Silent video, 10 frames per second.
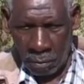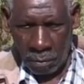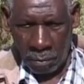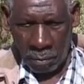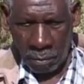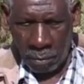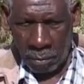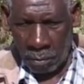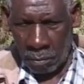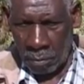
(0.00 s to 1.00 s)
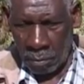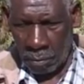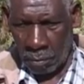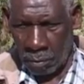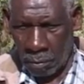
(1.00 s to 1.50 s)

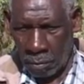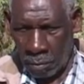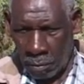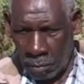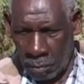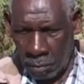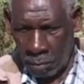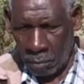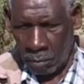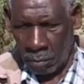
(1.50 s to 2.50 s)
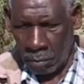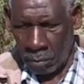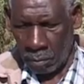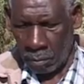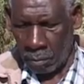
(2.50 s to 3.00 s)

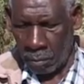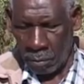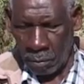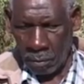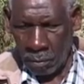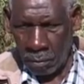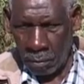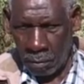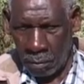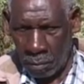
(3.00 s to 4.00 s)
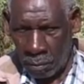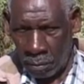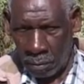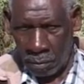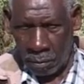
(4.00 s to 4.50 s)

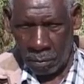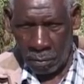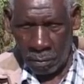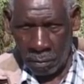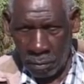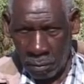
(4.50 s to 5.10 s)
(silent)